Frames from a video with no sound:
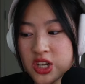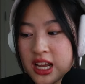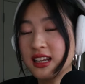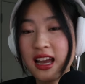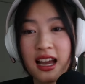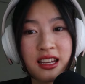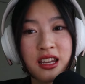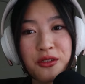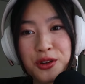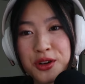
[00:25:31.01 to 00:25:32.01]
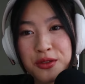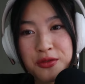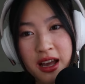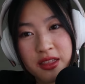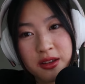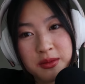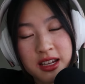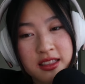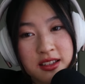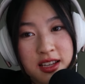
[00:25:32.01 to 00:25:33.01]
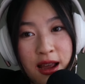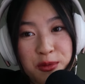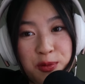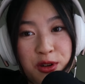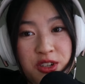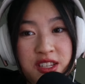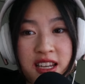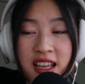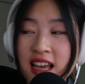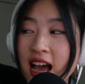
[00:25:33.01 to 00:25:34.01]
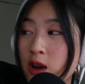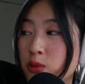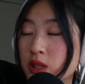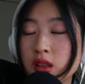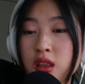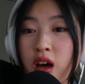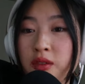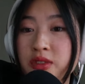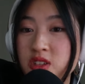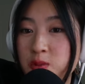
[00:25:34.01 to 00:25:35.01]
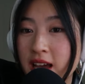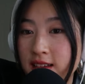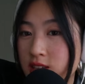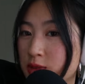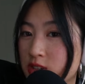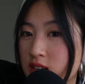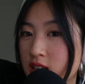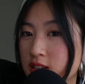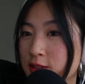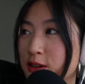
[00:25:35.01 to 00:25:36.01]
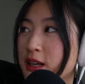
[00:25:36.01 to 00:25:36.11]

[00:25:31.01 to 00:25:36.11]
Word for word: And yeah, I never could have fathomed at the time of purchasing that I would love this bag as much as I do.